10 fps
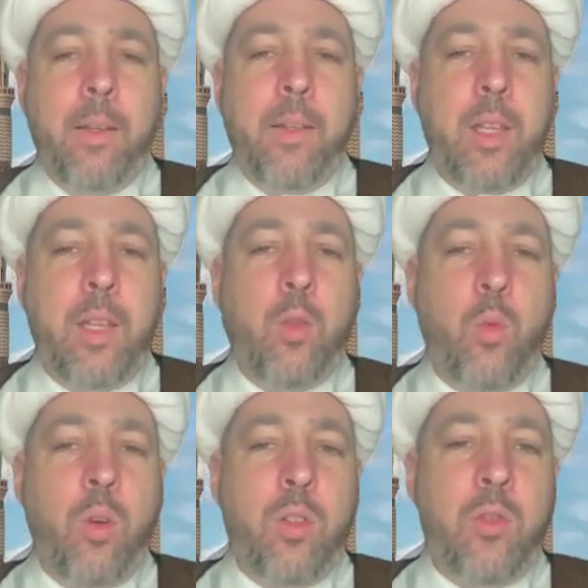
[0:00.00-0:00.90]
He said the
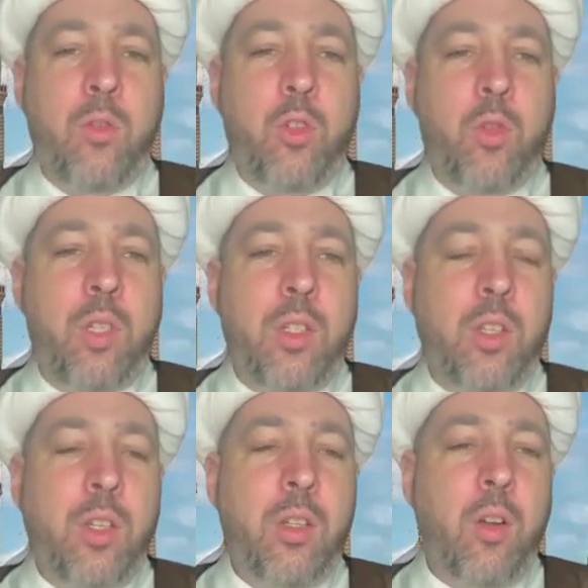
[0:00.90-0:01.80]
words of
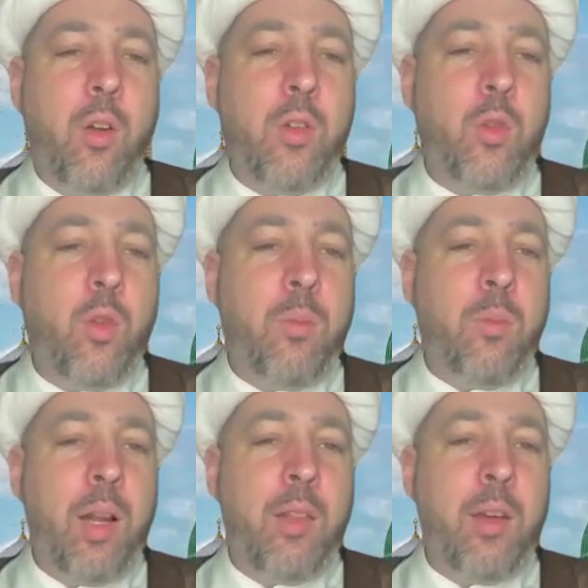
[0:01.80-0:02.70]
tradition also
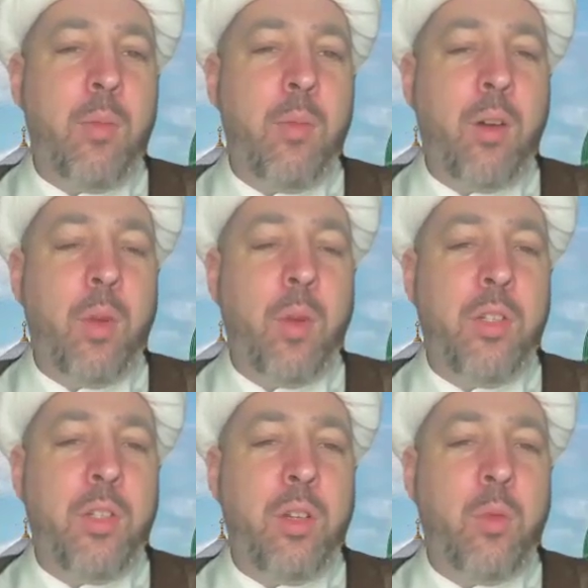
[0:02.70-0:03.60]
imply that
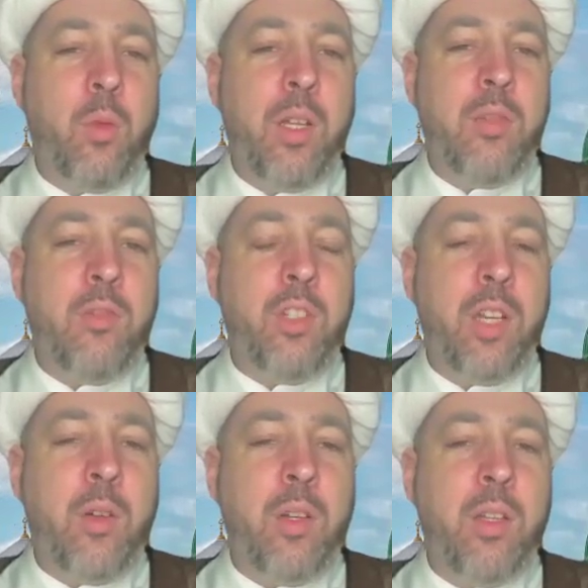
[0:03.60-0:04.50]
moderation in ways of
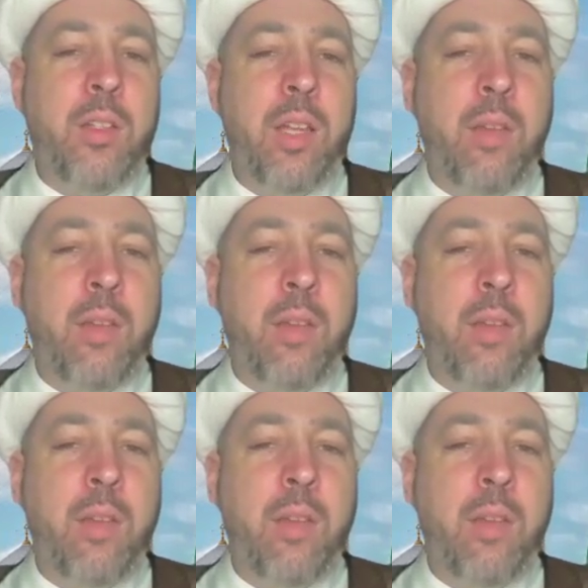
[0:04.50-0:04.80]
charity is